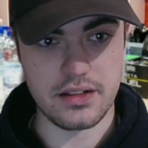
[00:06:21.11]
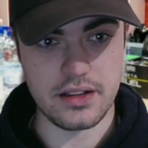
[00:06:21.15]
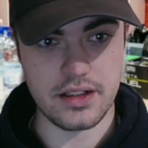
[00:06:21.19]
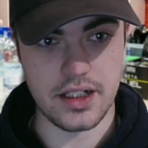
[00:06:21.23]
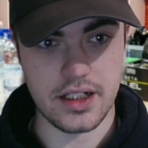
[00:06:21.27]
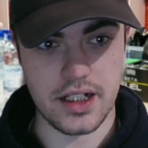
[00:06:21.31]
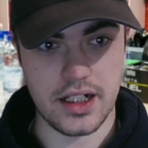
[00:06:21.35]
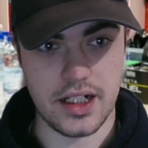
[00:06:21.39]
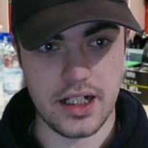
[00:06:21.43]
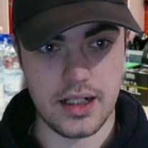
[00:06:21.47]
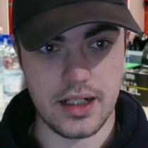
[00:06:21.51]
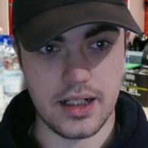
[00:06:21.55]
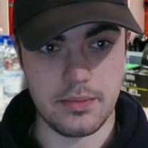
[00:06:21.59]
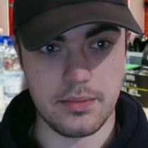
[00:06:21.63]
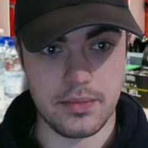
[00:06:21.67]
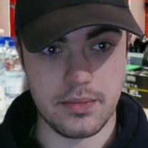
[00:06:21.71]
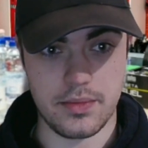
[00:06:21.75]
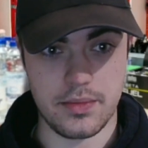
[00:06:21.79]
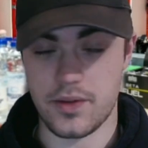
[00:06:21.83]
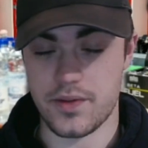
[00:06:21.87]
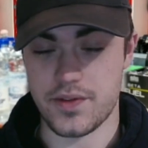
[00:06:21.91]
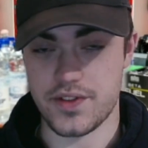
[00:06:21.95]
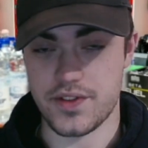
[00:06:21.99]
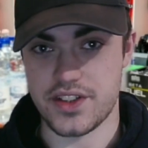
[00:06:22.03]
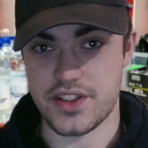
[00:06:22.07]

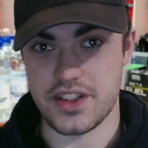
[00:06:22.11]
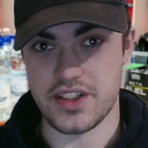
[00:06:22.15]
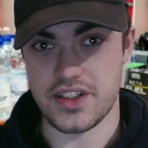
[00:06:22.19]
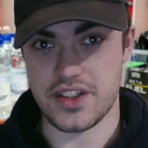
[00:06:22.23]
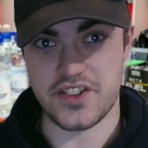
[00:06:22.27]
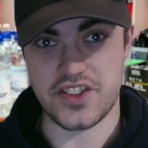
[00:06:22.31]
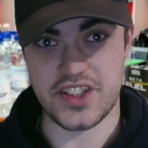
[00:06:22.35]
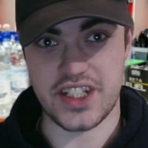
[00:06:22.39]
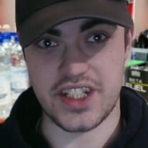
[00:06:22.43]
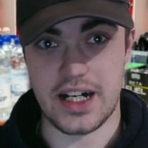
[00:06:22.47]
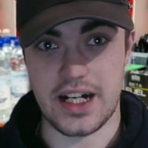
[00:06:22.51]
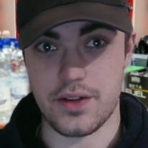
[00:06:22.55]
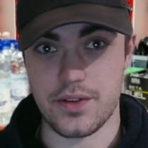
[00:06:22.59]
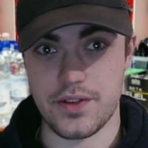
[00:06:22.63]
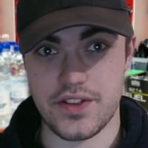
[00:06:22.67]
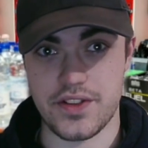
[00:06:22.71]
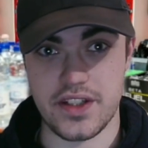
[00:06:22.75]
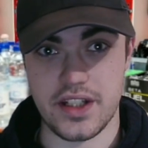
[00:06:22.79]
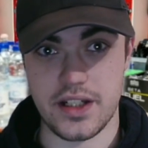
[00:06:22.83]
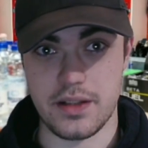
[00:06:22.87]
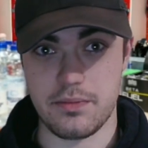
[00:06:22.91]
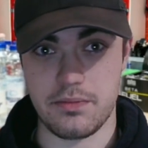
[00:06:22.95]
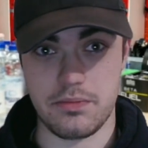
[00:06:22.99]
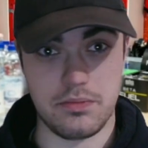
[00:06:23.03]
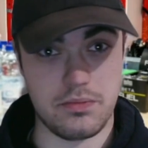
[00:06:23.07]
Obviously, the scouts
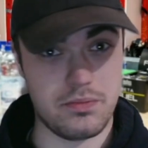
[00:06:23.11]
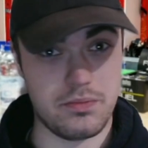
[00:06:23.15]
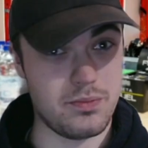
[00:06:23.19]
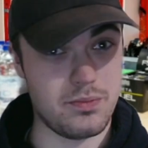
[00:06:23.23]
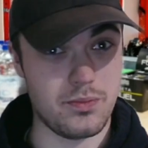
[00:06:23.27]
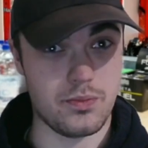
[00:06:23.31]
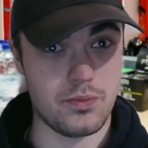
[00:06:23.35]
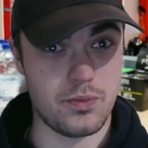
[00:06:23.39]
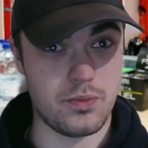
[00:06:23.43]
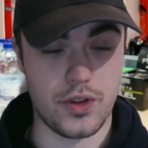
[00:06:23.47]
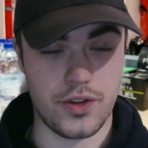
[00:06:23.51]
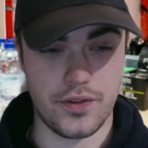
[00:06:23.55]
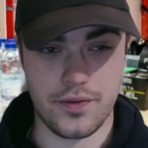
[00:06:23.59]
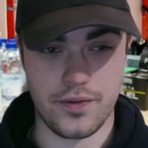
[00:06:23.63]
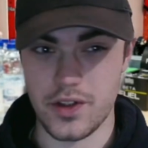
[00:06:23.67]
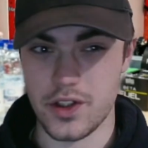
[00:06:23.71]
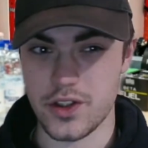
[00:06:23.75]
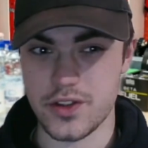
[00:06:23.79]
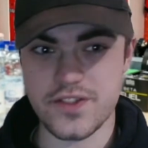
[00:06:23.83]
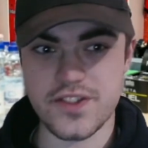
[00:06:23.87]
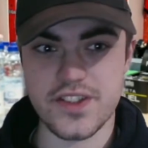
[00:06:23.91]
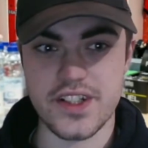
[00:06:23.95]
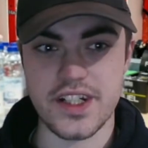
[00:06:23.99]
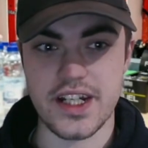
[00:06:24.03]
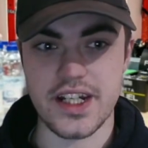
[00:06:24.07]
that would have
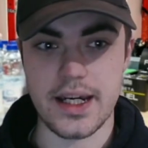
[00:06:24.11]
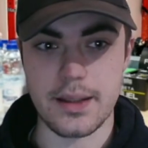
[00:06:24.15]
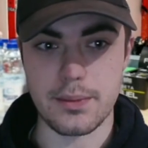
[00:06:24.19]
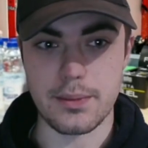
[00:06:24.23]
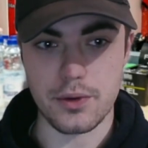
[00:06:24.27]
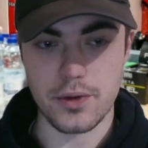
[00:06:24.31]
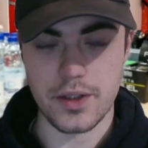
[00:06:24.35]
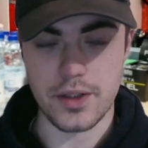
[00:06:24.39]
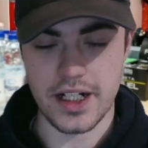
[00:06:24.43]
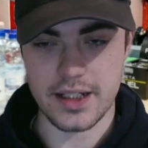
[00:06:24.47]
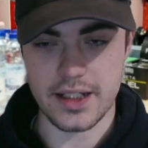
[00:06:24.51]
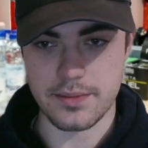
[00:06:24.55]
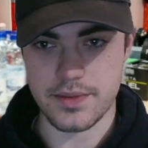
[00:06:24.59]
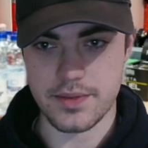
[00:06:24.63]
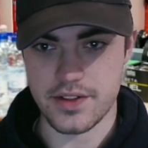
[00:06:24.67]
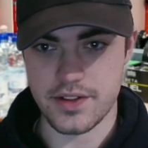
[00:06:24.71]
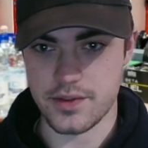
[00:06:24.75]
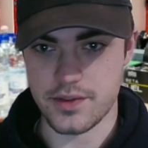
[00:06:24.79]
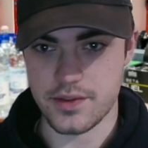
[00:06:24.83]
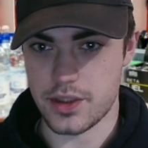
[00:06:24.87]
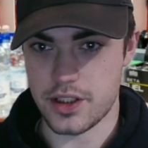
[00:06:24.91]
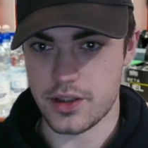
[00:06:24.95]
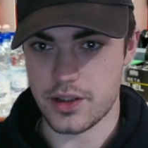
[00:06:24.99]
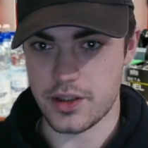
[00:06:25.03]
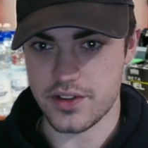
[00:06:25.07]
looked at the Hemel games as
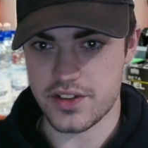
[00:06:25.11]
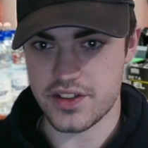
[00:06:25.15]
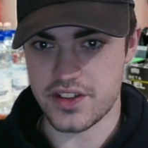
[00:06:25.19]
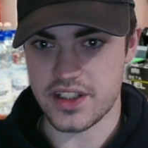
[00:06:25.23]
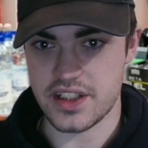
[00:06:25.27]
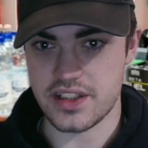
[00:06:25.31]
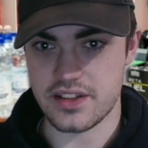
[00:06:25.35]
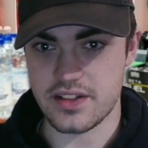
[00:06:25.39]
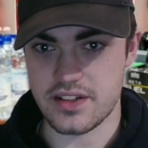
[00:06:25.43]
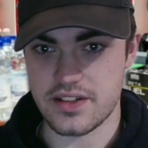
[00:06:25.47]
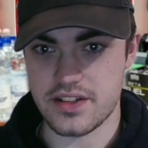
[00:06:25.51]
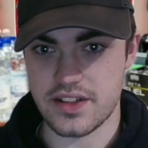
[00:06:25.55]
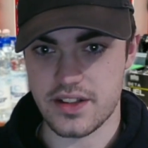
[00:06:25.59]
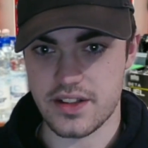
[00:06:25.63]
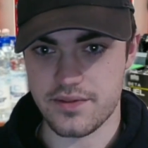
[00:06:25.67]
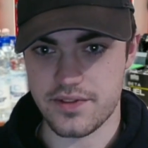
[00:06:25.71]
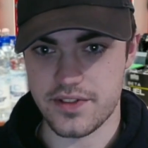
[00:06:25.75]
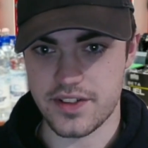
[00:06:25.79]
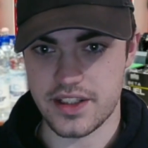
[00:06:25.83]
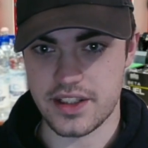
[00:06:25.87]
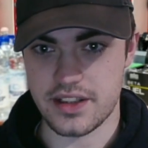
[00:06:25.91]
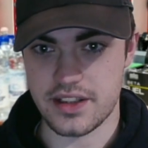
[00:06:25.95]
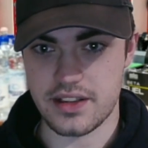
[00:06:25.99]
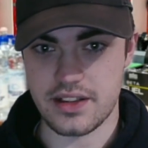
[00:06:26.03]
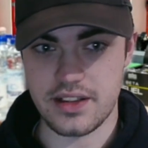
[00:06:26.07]
well are seeing
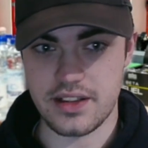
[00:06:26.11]
something